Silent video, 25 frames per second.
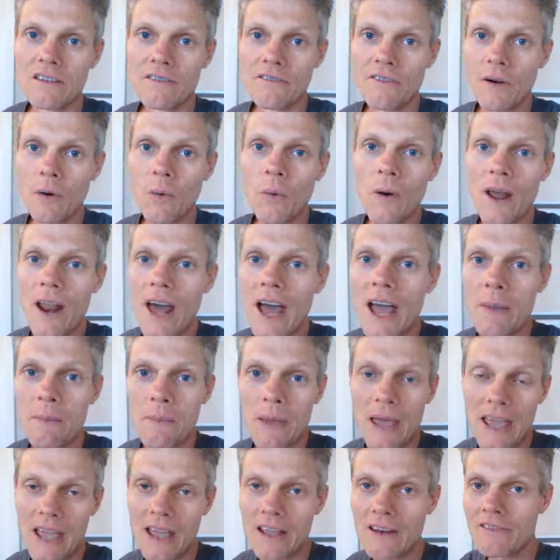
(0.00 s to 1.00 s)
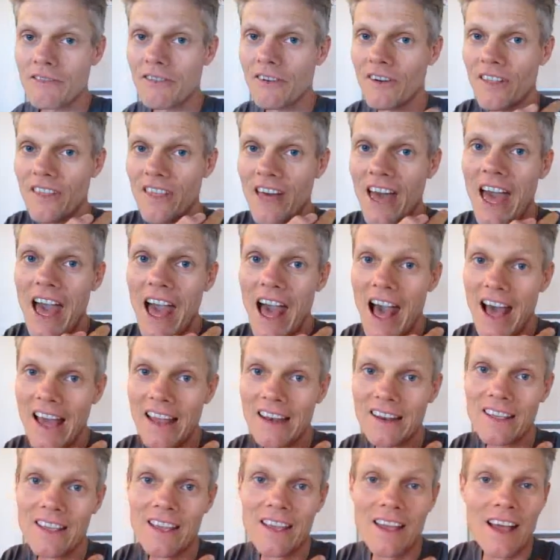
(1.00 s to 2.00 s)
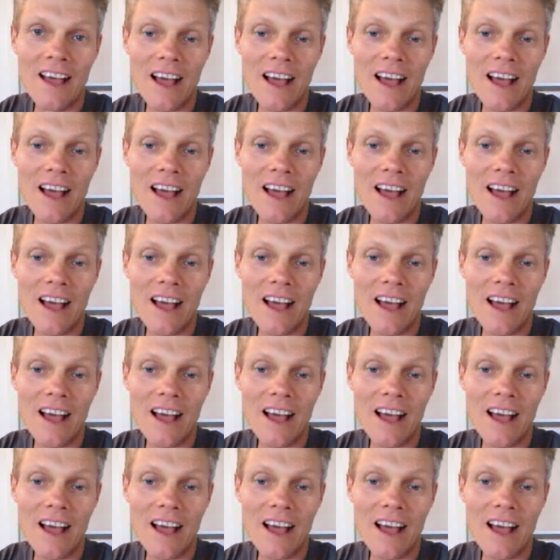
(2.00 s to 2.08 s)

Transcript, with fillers: for what I paid for that,